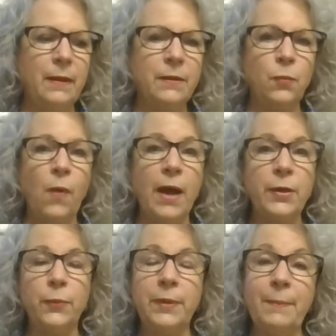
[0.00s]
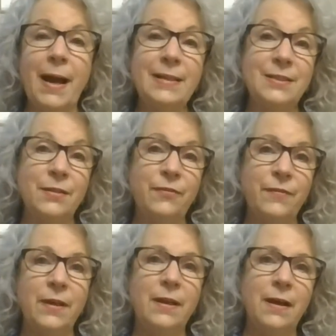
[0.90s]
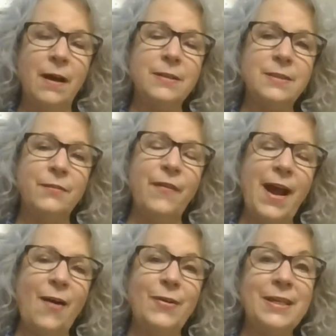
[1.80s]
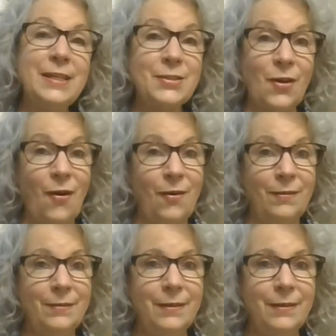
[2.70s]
The writer reminds us of how Esau